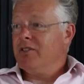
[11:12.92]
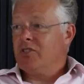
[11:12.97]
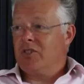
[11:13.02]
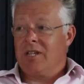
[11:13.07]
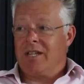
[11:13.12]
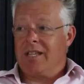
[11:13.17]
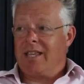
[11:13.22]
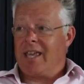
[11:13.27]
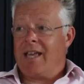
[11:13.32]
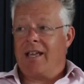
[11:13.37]
We're
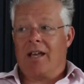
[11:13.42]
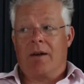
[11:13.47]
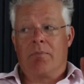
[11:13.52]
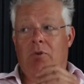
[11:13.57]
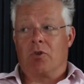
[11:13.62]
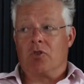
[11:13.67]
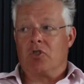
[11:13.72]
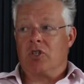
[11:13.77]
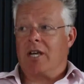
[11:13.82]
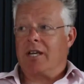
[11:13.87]
interested in getting
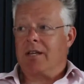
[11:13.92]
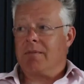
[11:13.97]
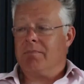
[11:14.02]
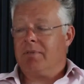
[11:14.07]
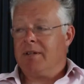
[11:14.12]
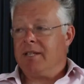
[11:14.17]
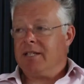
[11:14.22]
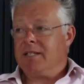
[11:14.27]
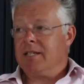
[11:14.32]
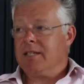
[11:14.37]
a project
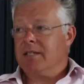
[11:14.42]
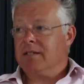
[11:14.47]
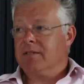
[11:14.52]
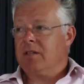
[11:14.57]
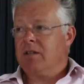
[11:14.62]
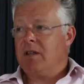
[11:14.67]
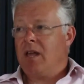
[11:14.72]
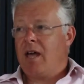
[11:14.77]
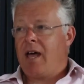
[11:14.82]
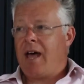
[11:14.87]

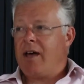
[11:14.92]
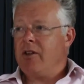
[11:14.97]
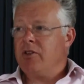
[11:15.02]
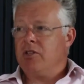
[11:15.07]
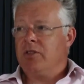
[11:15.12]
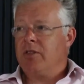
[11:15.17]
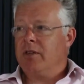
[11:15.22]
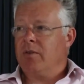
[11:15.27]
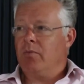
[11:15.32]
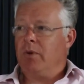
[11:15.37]
completed. And how
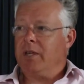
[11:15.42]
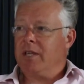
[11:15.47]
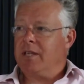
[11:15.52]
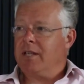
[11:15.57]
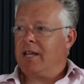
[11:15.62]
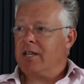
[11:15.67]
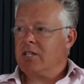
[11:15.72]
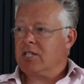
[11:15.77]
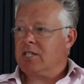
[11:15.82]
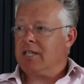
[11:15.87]
do you think we
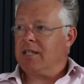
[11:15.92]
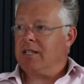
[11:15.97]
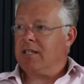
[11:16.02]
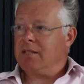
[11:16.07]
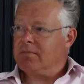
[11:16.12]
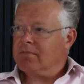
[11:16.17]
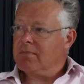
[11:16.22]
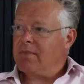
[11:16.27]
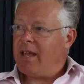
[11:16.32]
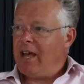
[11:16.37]
can
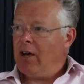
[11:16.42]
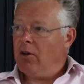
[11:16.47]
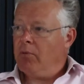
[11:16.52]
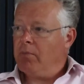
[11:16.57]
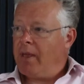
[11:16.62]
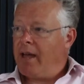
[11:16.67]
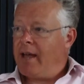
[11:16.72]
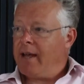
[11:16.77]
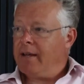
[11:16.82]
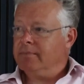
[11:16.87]
actually
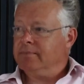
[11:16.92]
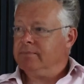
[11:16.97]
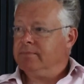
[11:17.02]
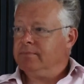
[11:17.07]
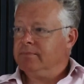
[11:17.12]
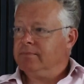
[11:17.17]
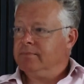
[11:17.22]
help that?